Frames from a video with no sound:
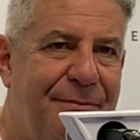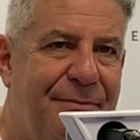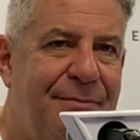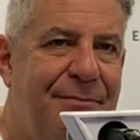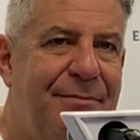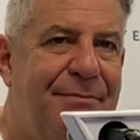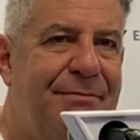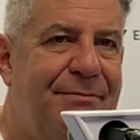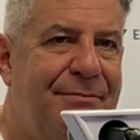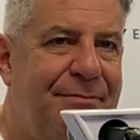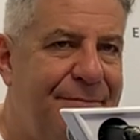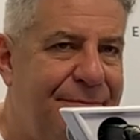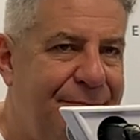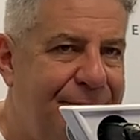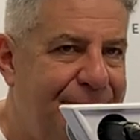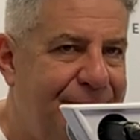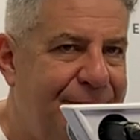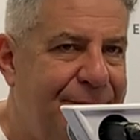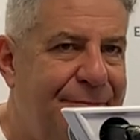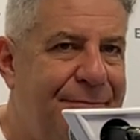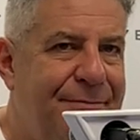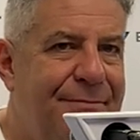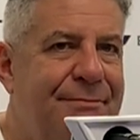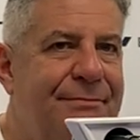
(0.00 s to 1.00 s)
You
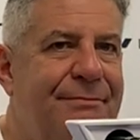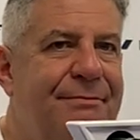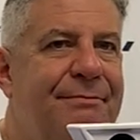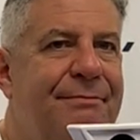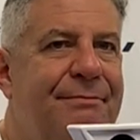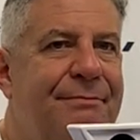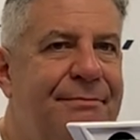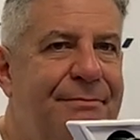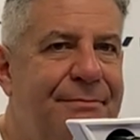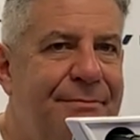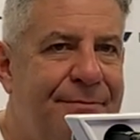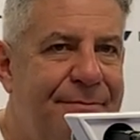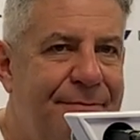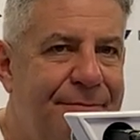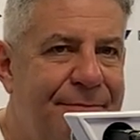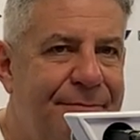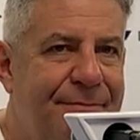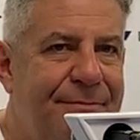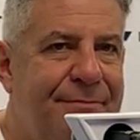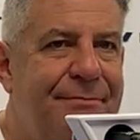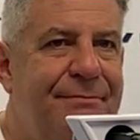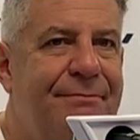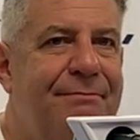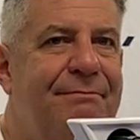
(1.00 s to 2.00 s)
lead your team.
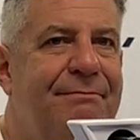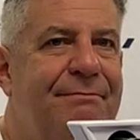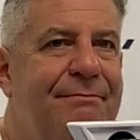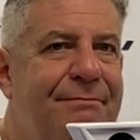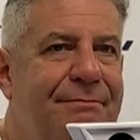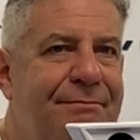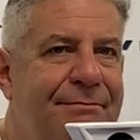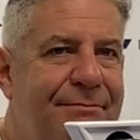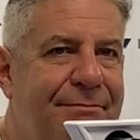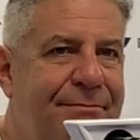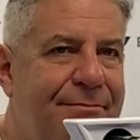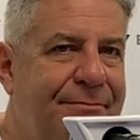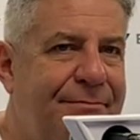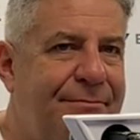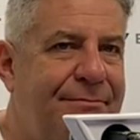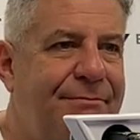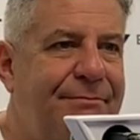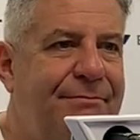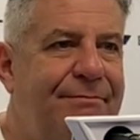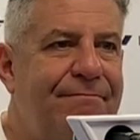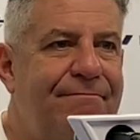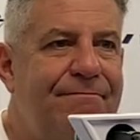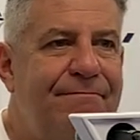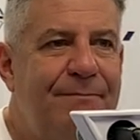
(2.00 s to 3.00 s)
Did you kind of feel his
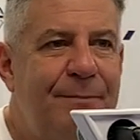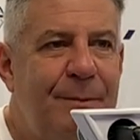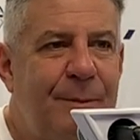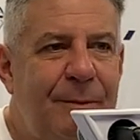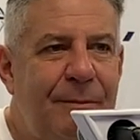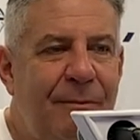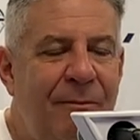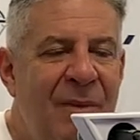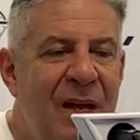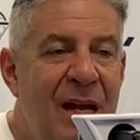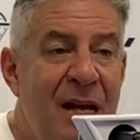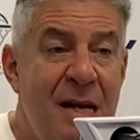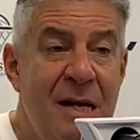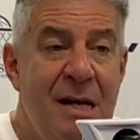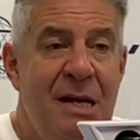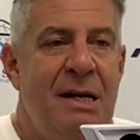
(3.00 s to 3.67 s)
presence of it?